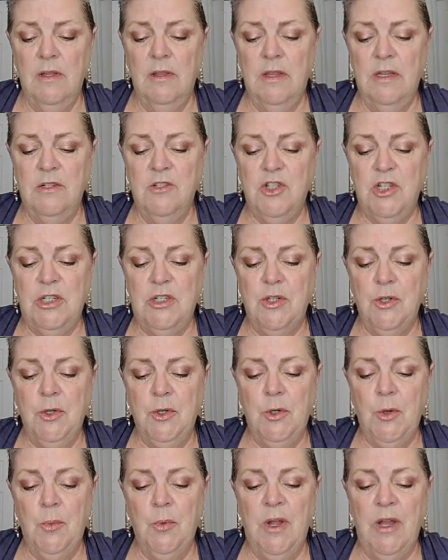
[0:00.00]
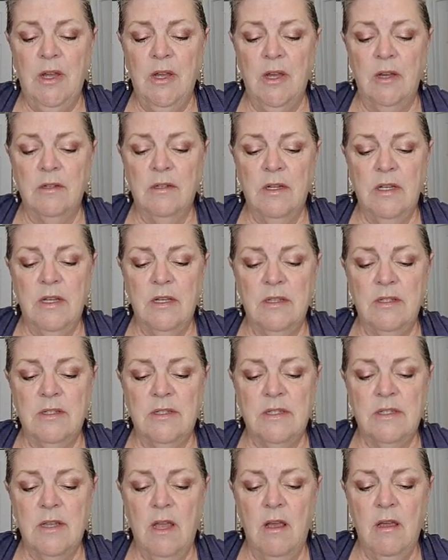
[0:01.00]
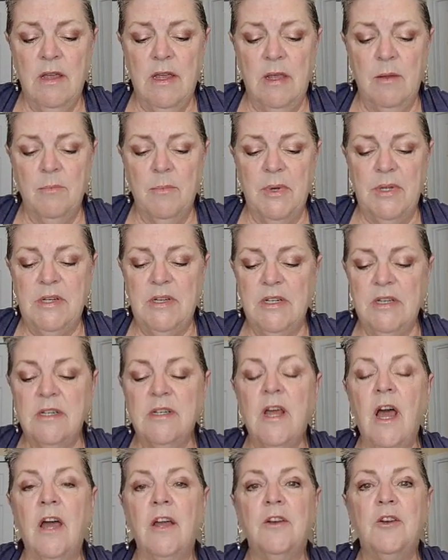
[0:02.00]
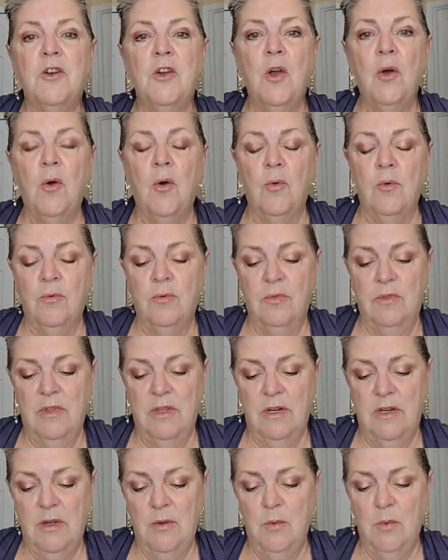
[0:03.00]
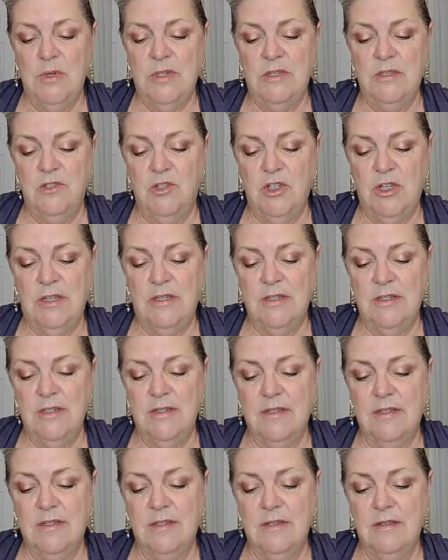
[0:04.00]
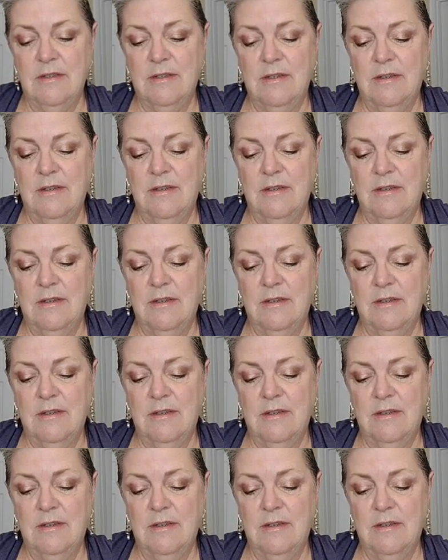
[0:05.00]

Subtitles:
Then she turned around and saw him, but did not know that it was Jesus.